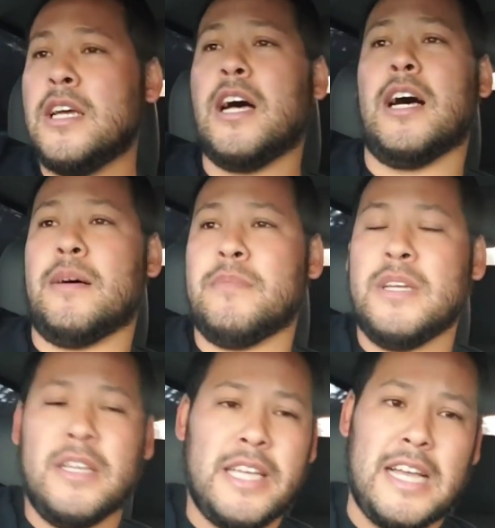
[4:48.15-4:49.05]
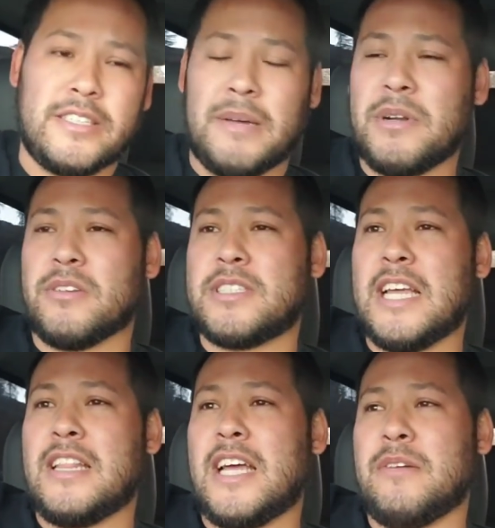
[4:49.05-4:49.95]
Um, yeah, so I'm gonna go
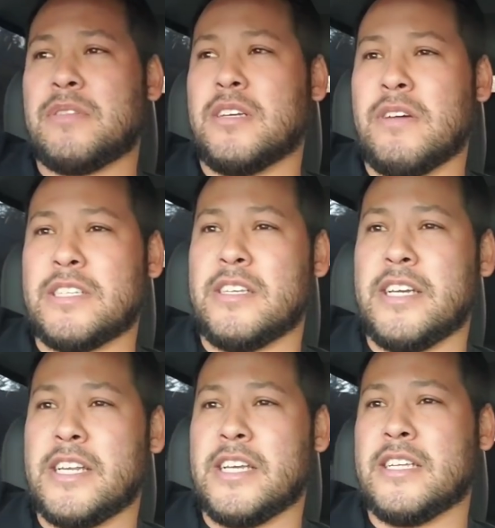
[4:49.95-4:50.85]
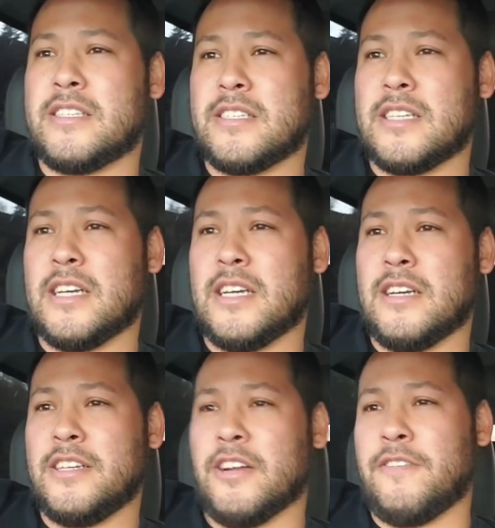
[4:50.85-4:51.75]
stand in line with the rest of the idiots,
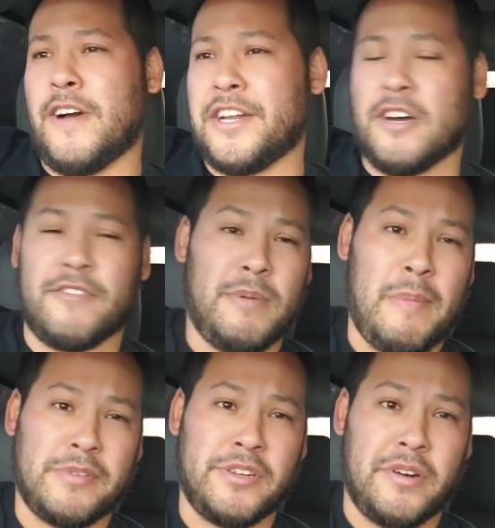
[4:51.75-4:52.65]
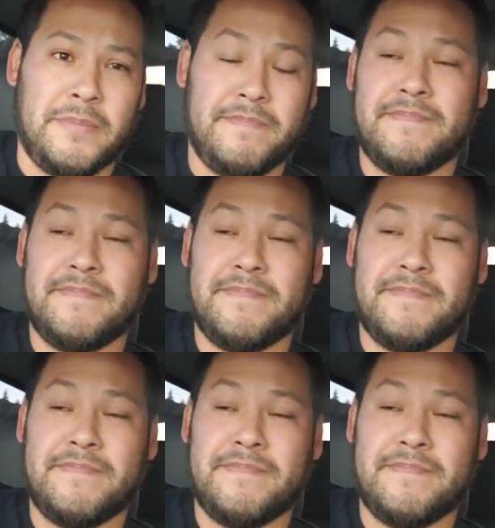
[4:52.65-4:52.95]
uh, you know, fighting over maple syrup.